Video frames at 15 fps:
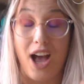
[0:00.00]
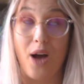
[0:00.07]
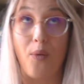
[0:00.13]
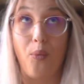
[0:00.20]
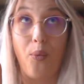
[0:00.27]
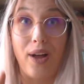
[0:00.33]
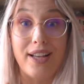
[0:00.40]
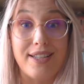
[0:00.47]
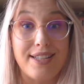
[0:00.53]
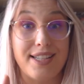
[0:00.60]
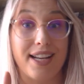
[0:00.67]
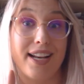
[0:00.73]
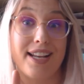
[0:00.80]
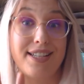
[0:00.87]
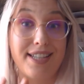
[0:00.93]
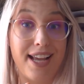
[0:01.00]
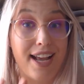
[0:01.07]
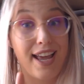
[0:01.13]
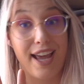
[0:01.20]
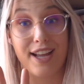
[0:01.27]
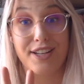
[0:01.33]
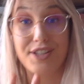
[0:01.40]
a once in a
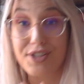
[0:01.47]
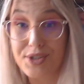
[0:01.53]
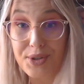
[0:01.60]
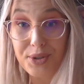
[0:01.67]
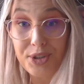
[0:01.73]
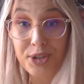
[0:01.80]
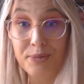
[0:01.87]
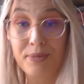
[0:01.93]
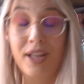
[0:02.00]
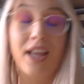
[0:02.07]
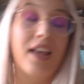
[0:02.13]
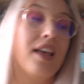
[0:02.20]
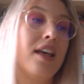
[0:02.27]
decade storm.